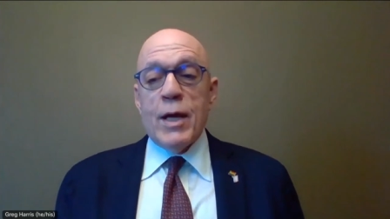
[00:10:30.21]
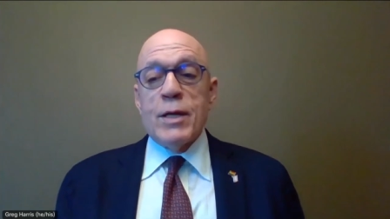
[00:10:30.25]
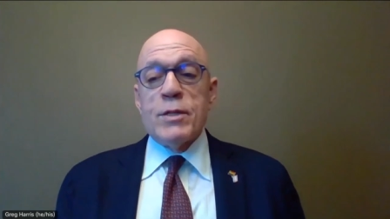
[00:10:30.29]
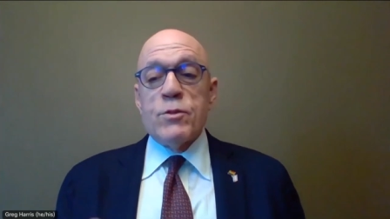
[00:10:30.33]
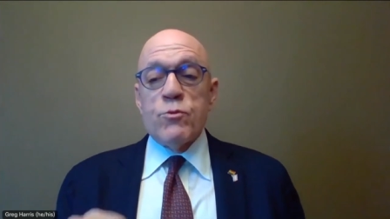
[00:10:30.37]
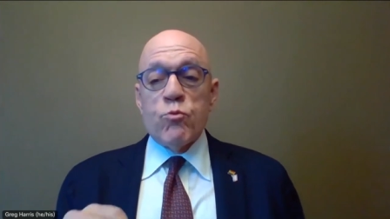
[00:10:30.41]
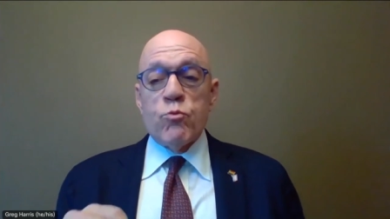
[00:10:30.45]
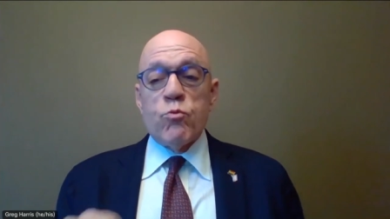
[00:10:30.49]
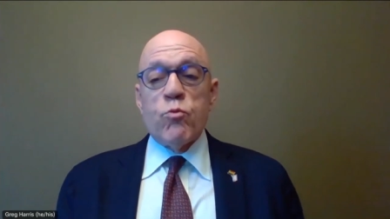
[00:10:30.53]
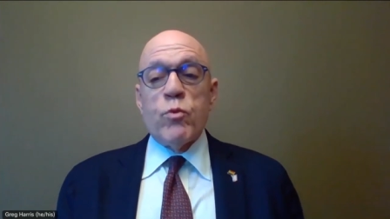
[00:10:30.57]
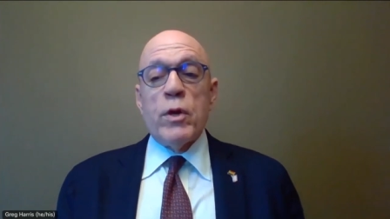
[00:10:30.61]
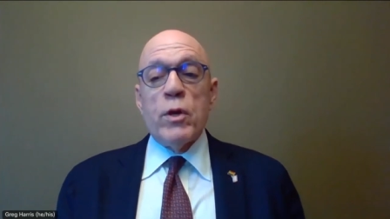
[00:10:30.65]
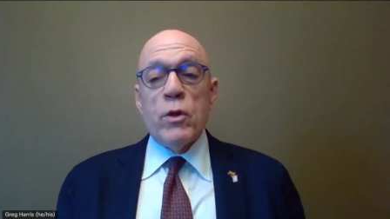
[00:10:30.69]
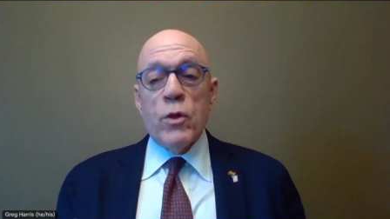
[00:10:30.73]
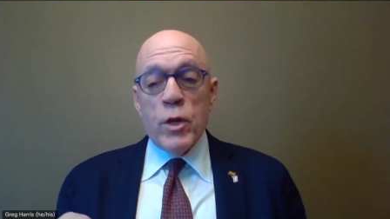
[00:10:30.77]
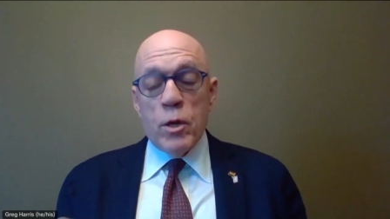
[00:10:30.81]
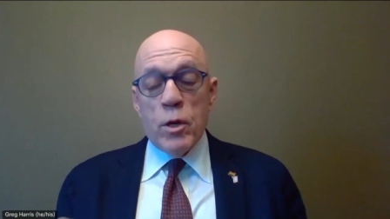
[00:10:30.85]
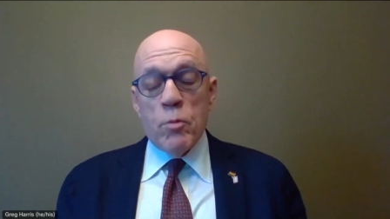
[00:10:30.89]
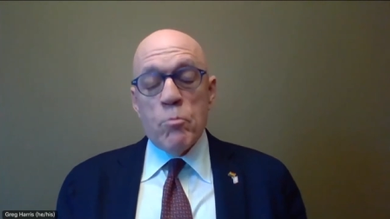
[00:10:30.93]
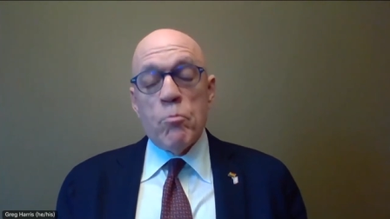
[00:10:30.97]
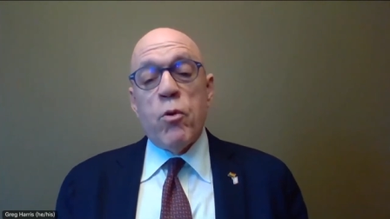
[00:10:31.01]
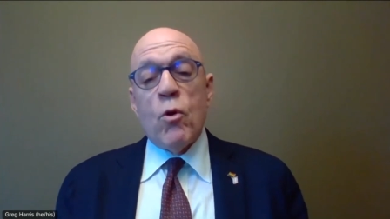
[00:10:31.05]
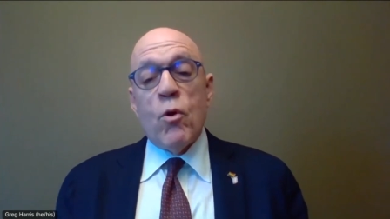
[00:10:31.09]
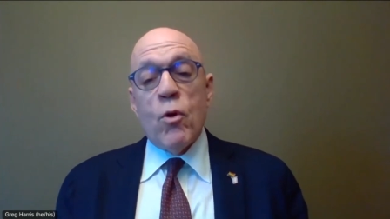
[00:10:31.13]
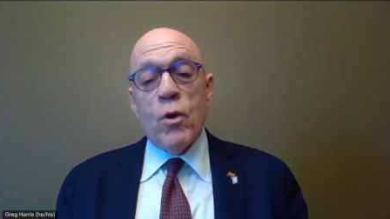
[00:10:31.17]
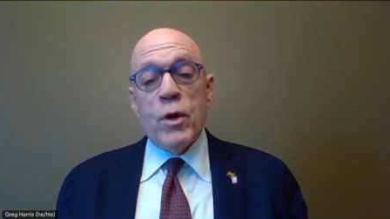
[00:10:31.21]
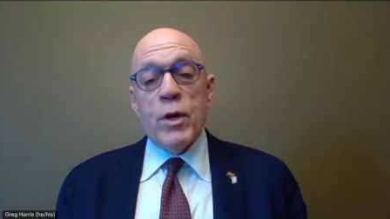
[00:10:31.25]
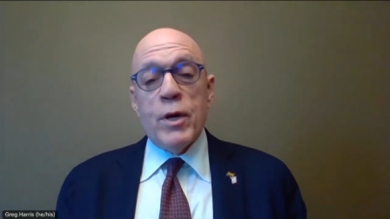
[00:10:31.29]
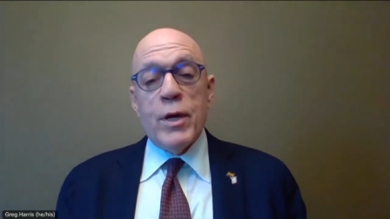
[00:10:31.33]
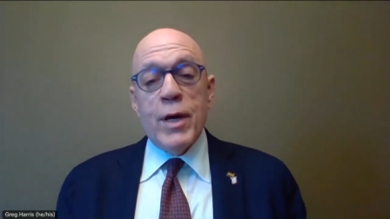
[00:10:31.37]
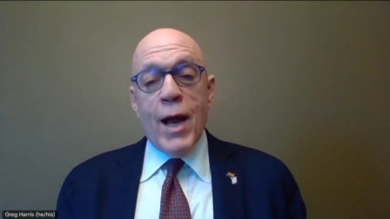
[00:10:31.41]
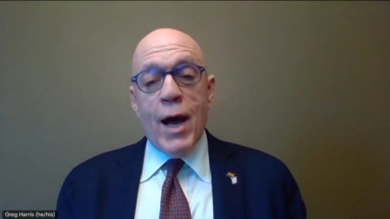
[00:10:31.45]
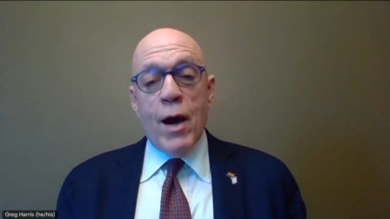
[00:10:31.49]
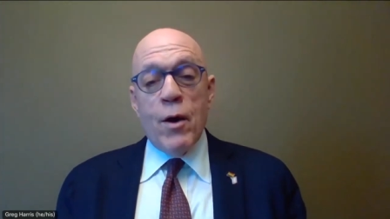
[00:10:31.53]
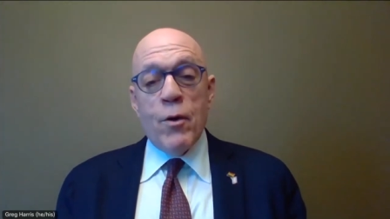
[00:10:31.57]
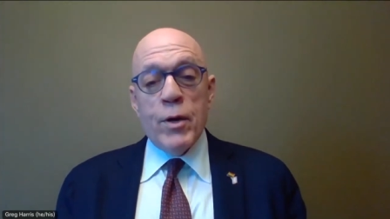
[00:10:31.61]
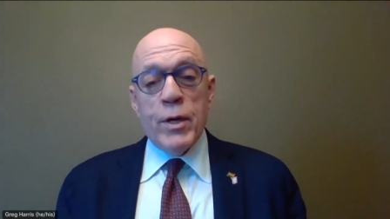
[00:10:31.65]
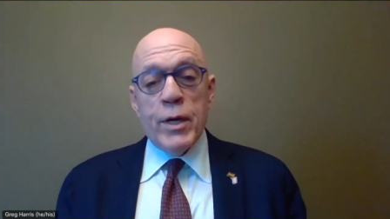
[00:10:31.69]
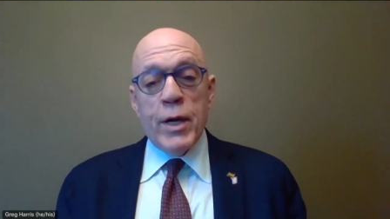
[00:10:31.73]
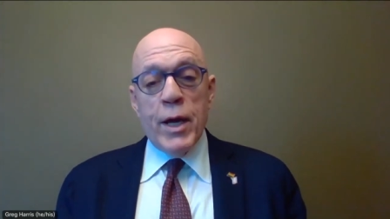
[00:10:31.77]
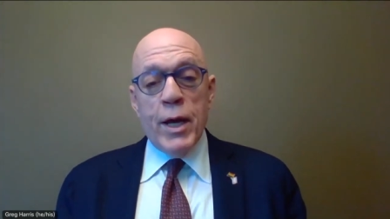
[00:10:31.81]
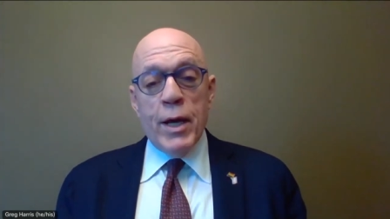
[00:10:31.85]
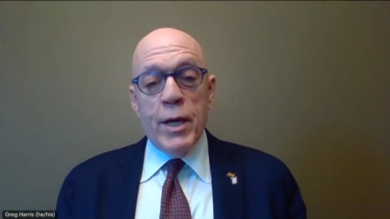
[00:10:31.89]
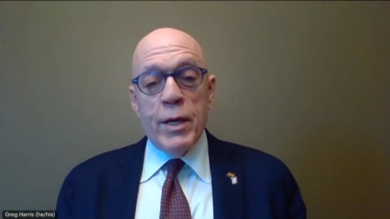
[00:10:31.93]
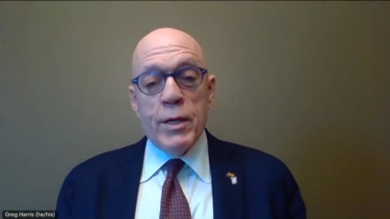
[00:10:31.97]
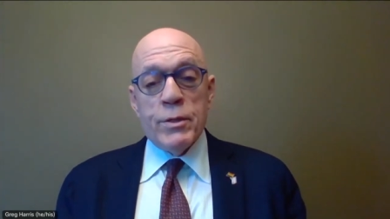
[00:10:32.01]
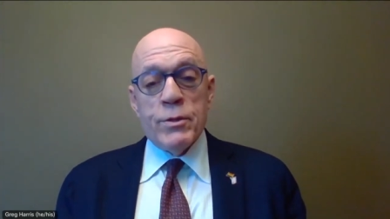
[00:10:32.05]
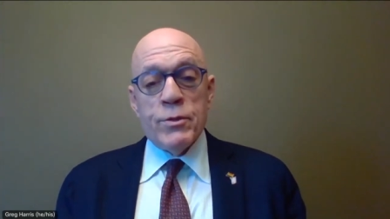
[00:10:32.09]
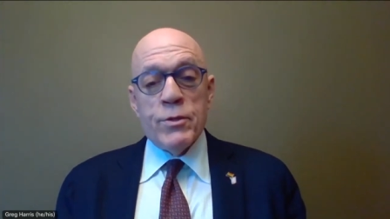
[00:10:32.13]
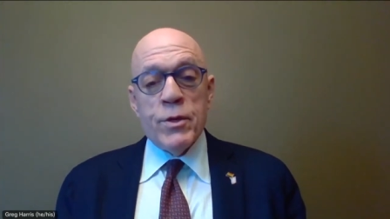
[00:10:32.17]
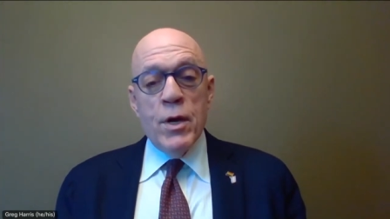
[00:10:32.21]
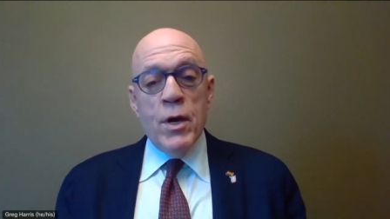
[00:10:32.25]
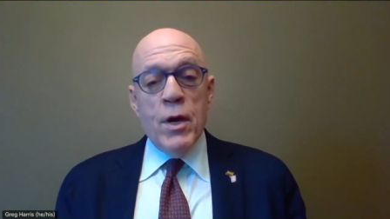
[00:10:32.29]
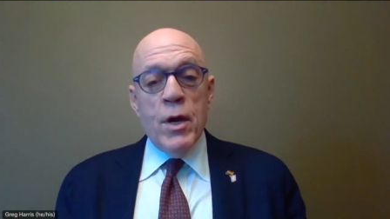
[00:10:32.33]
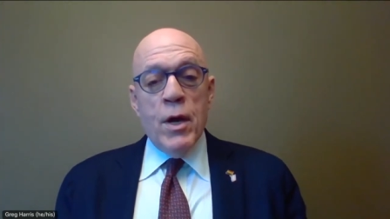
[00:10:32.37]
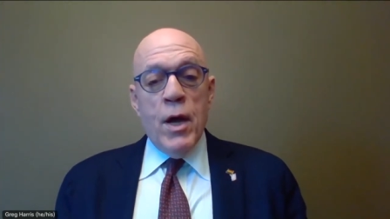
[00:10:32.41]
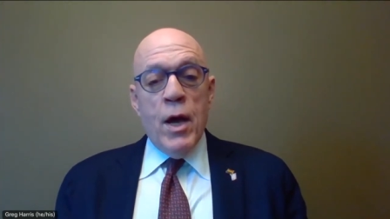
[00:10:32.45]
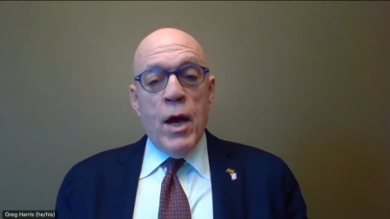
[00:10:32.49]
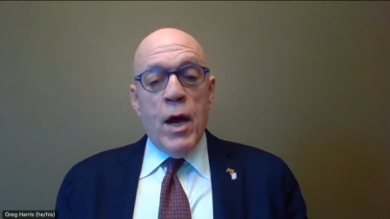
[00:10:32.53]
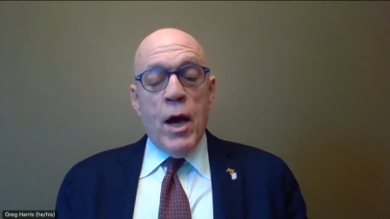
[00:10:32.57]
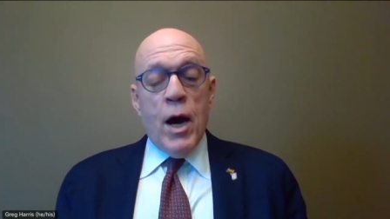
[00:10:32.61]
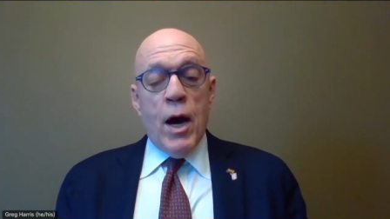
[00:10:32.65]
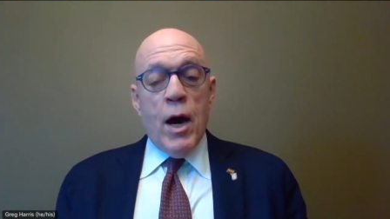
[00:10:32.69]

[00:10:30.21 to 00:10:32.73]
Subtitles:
and that's really important nowadays.